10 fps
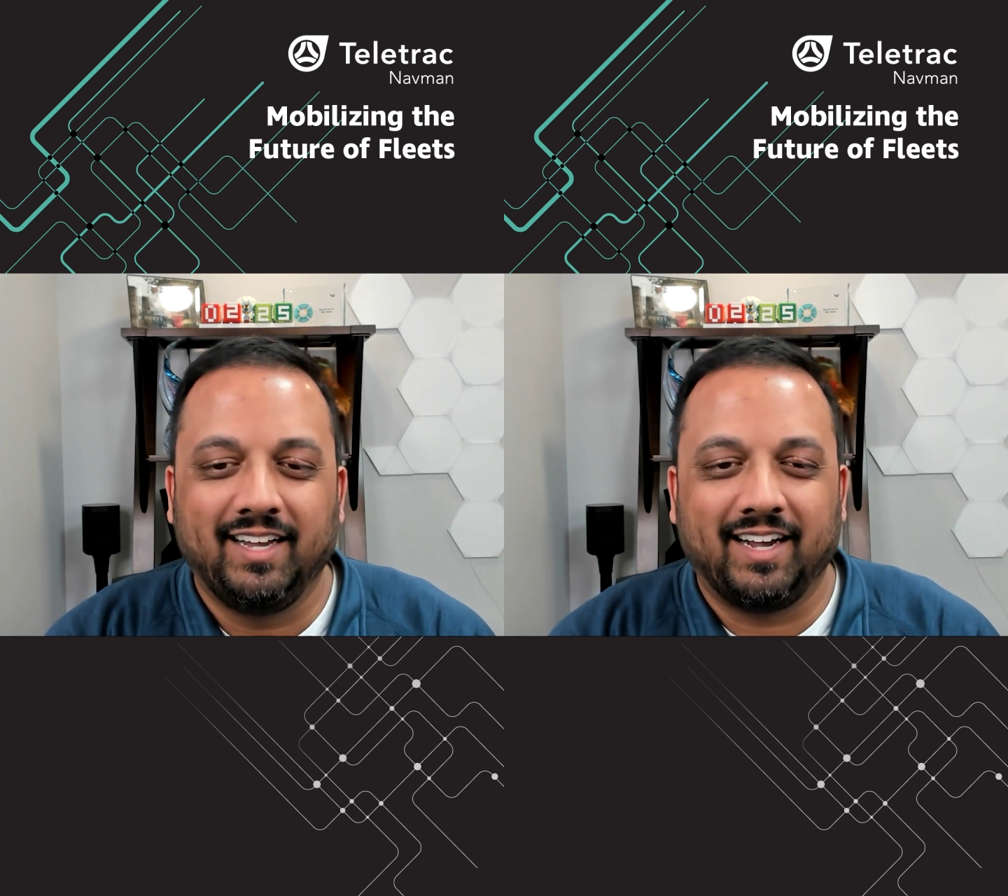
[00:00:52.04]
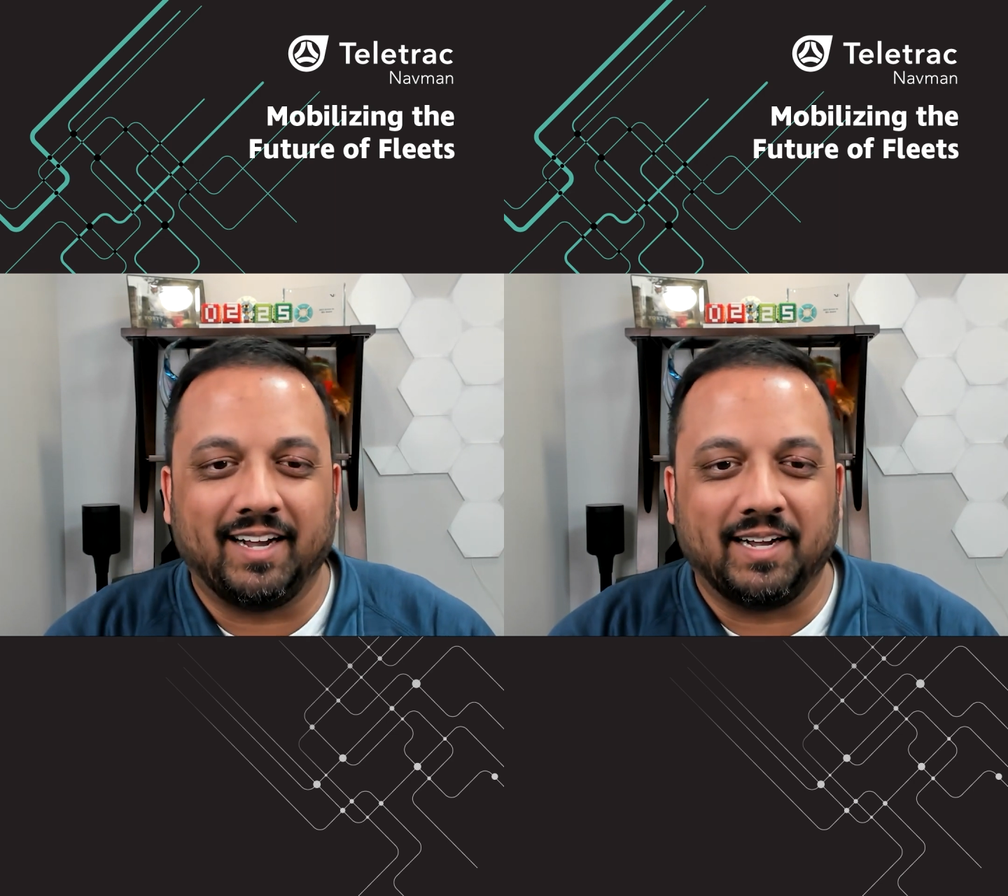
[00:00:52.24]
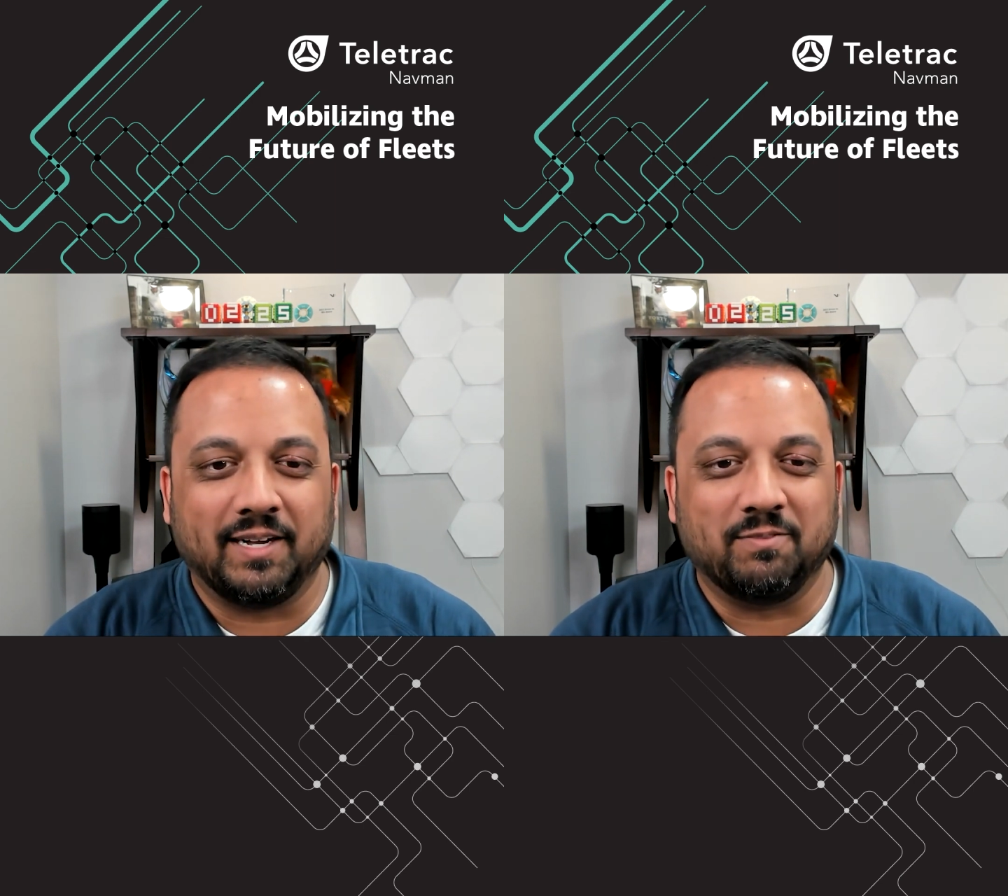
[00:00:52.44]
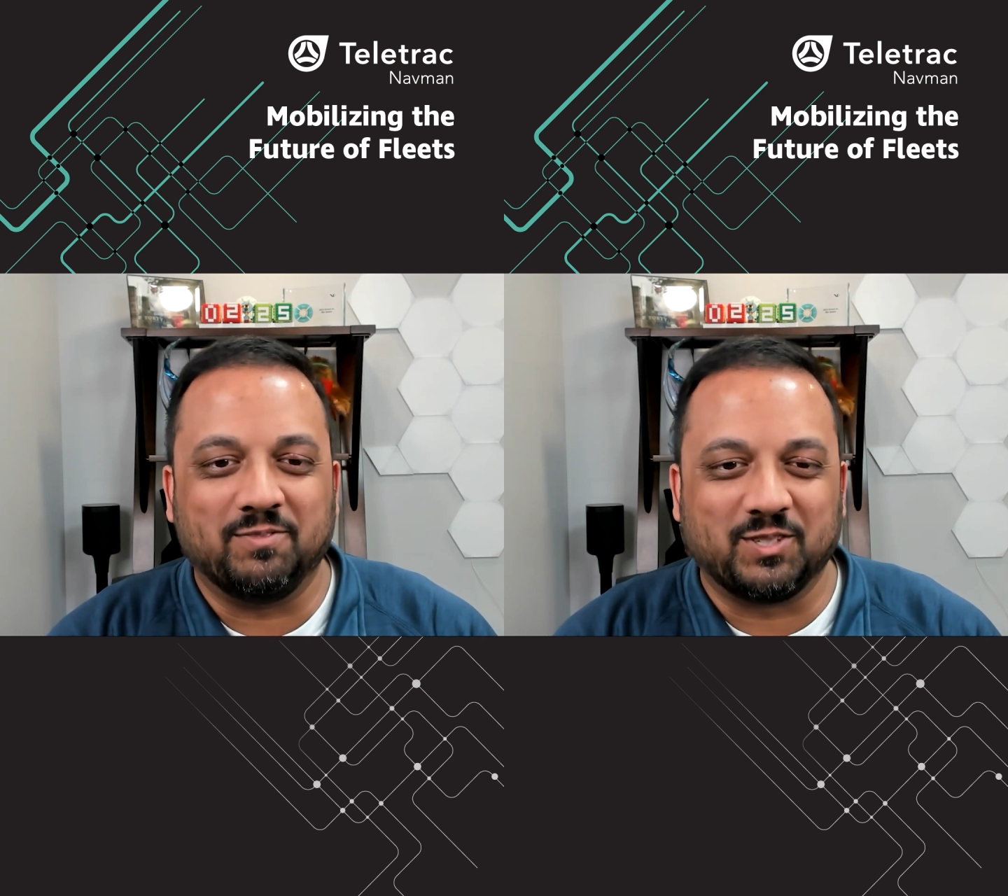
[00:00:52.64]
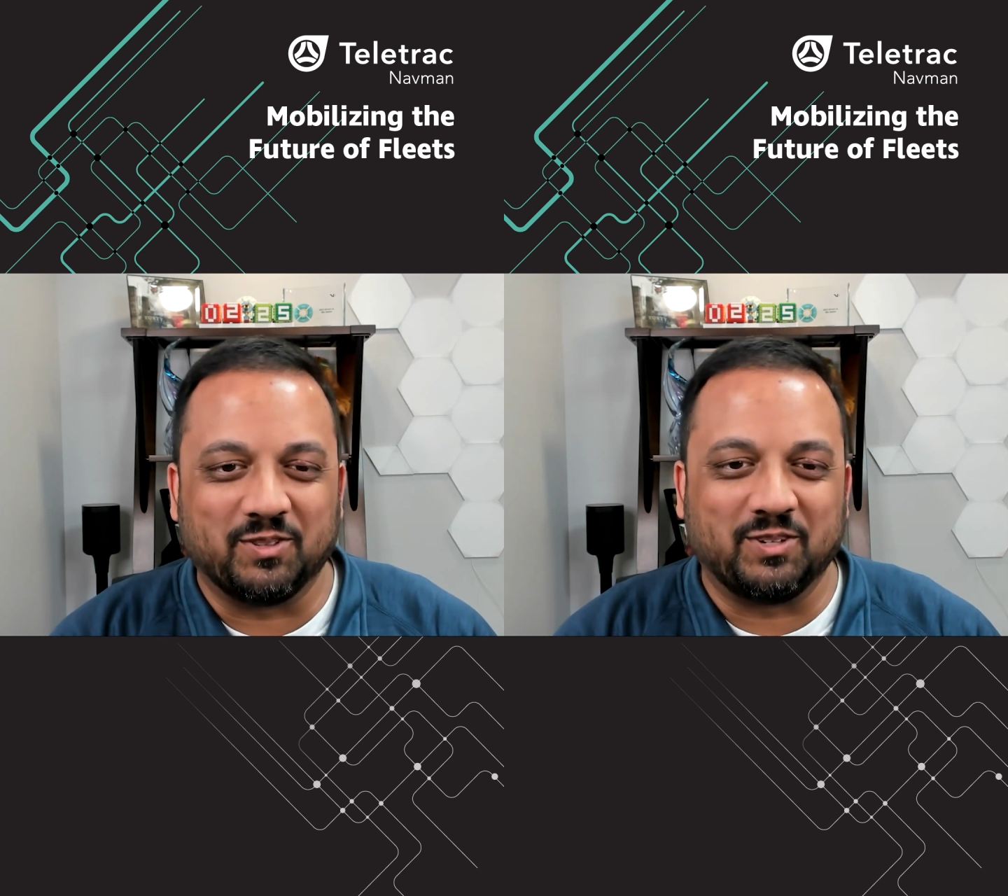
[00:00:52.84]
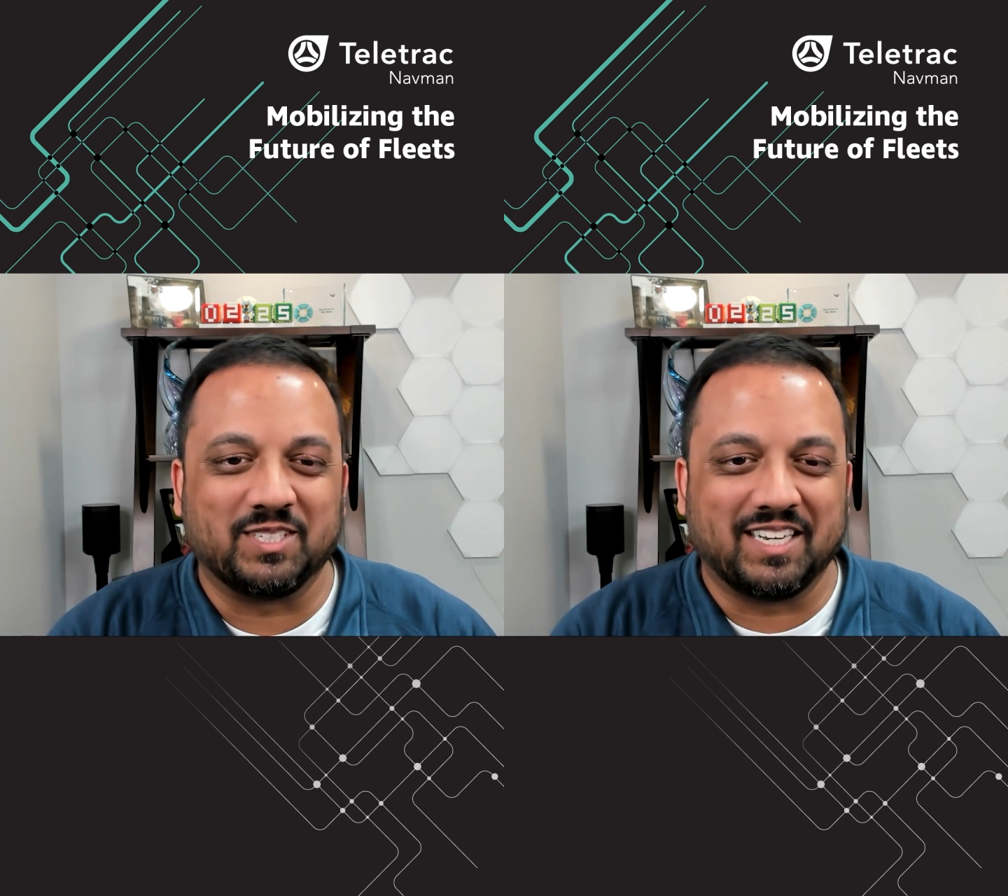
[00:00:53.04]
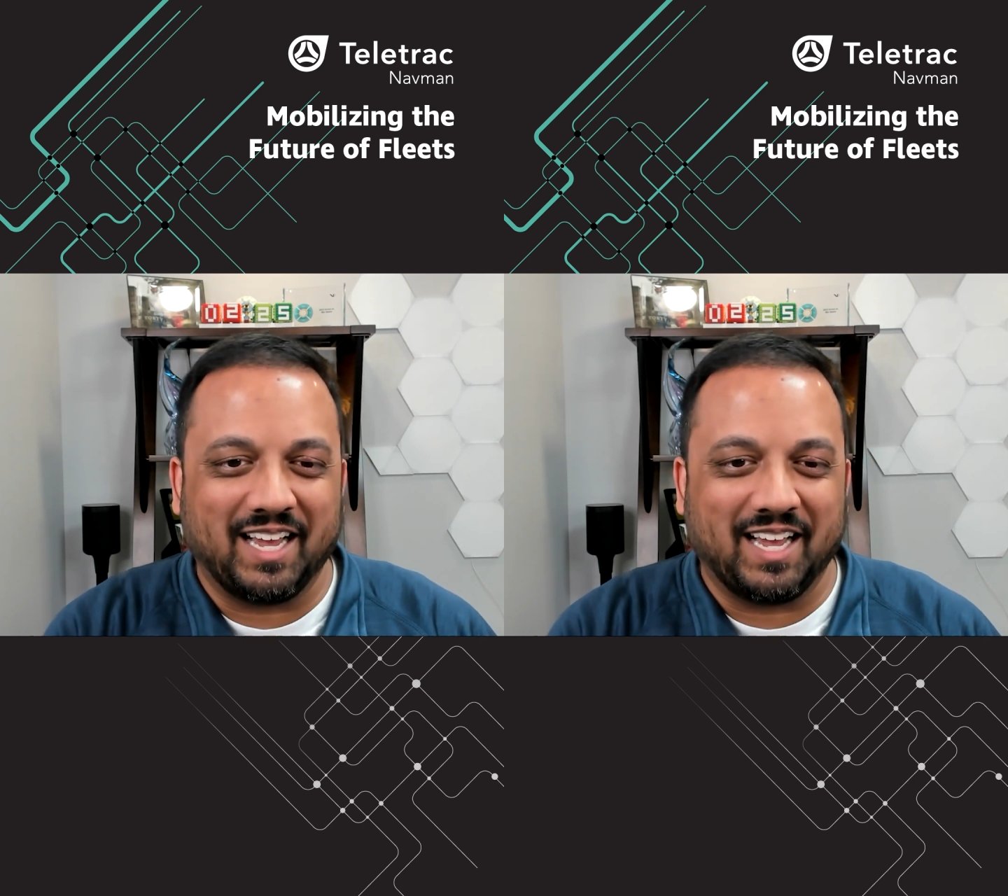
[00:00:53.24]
So there is an